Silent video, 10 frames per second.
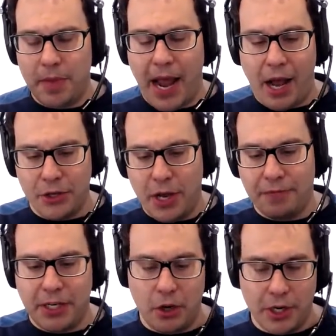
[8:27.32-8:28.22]
how you have
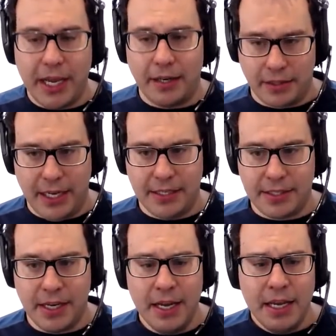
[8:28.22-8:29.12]
to go to get a
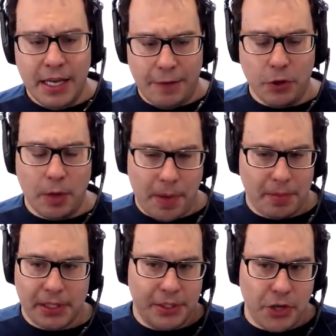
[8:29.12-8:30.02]
list if you're a
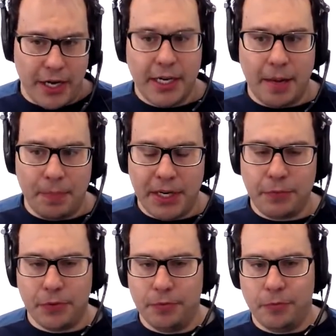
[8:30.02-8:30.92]
publicly traded company,
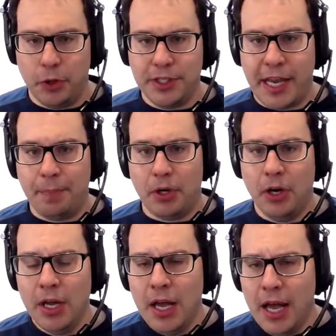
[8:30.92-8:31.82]
for example.
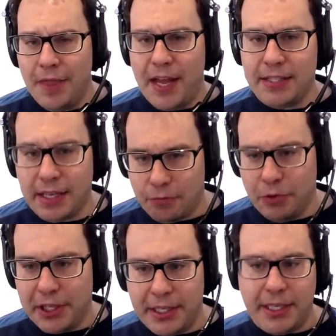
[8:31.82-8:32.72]
That's a
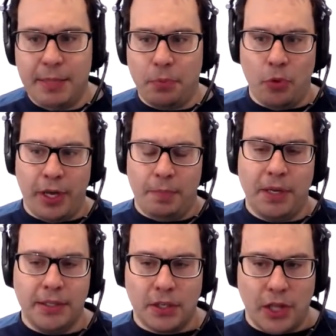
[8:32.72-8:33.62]
really key point,
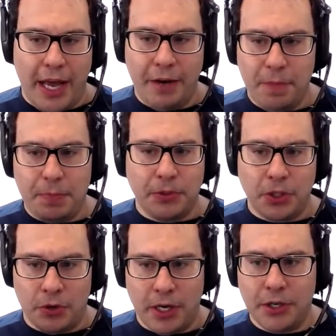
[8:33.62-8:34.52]
because a lot of people
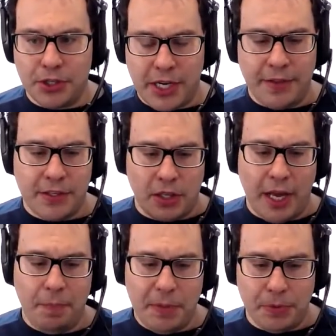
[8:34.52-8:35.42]
don't understand this. A lot
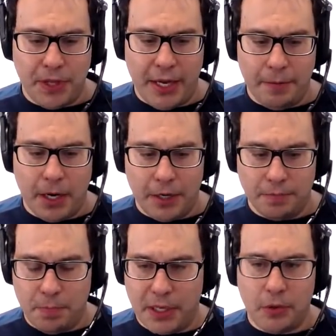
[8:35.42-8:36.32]
of people that are
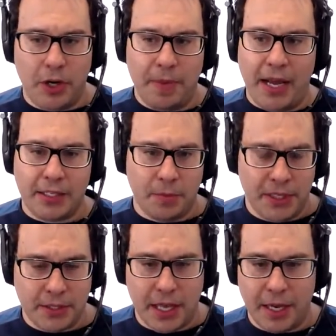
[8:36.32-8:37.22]
Bitcoin
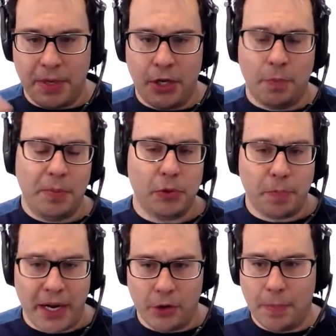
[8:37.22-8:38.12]
maximalists like me, or people who've
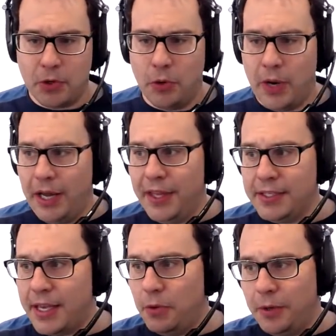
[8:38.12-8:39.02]
been in crypto a while, they
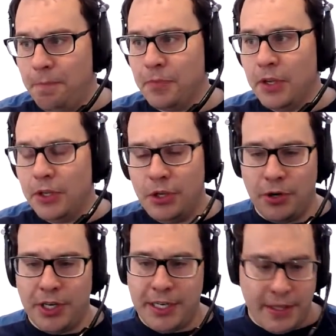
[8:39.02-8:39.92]
say, well, you
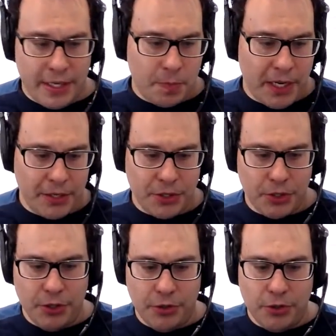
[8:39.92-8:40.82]
don't need this because
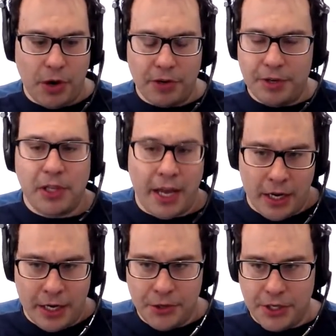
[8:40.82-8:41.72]
you're already relying
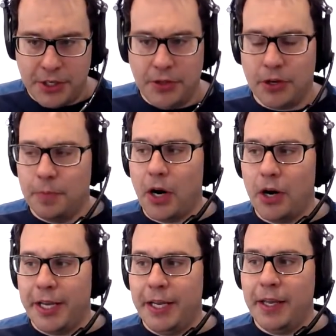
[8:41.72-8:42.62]
on a trusted third
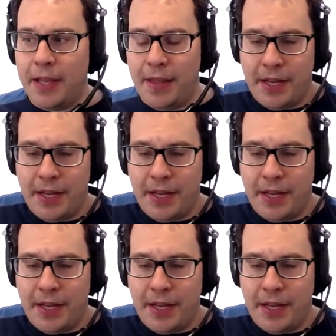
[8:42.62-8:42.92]
party. And